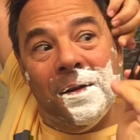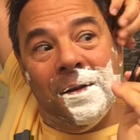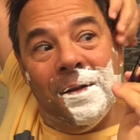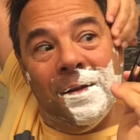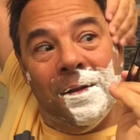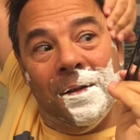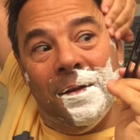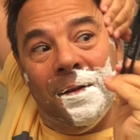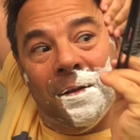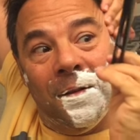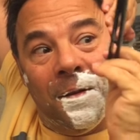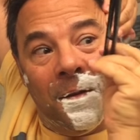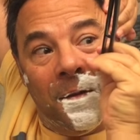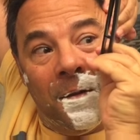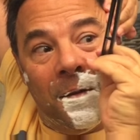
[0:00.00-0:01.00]

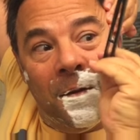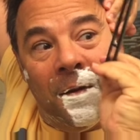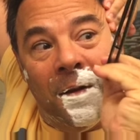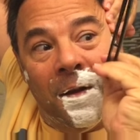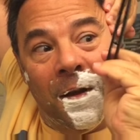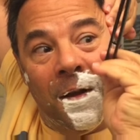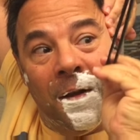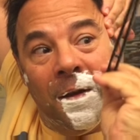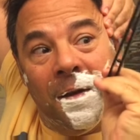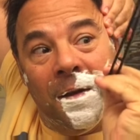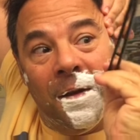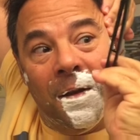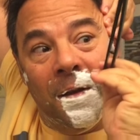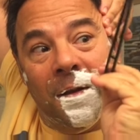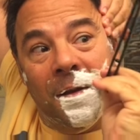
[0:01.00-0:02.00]

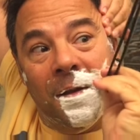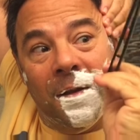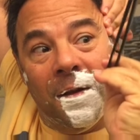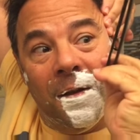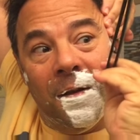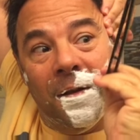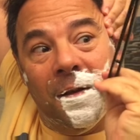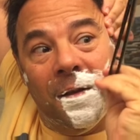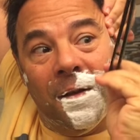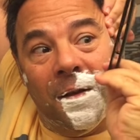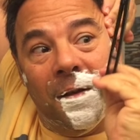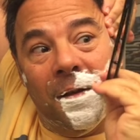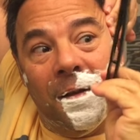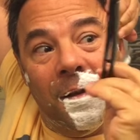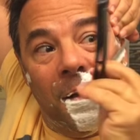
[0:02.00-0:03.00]

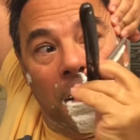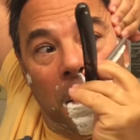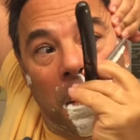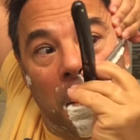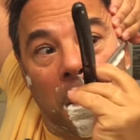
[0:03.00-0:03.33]
No one is speaking in this clip.